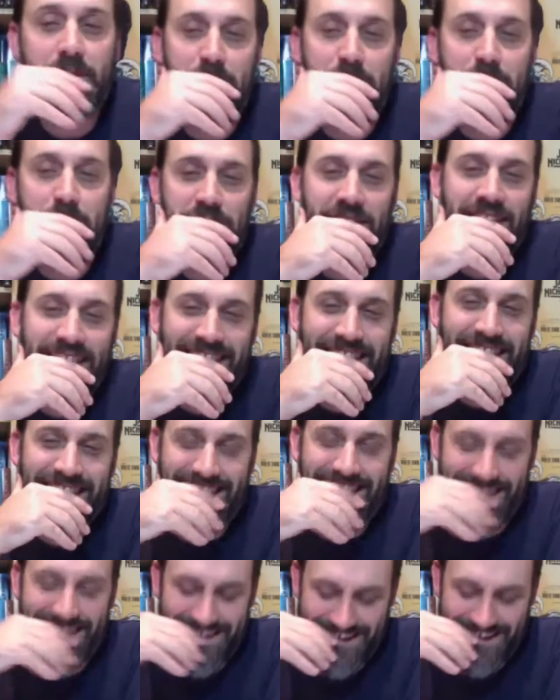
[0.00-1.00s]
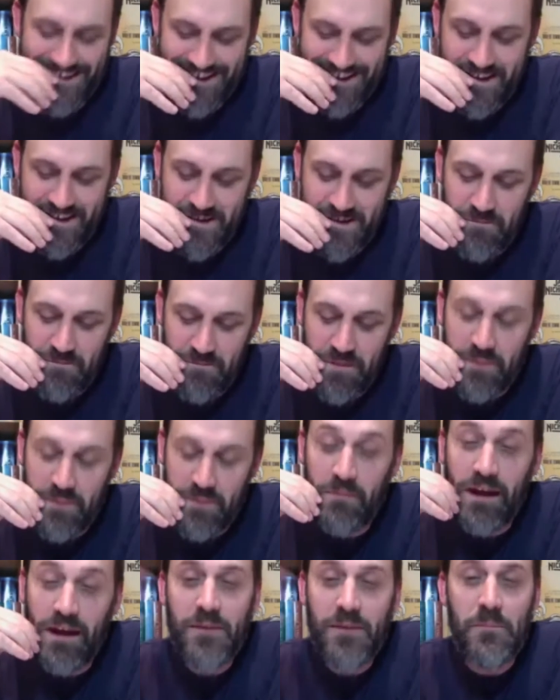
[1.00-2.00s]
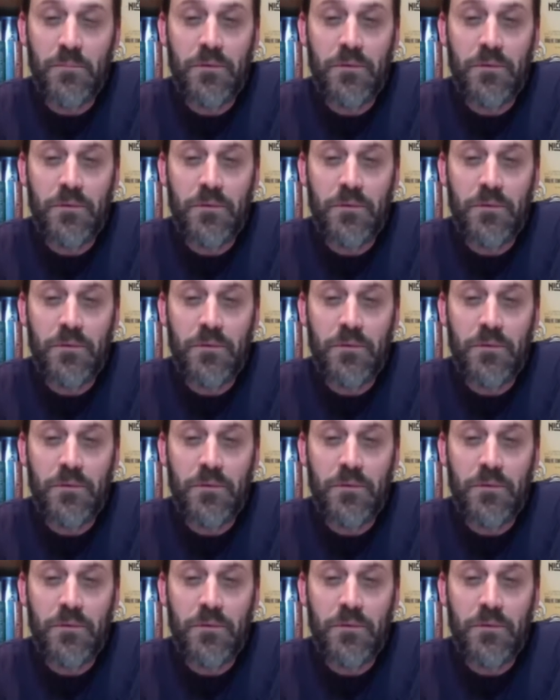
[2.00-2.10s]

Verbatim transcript: pretty good. It might have been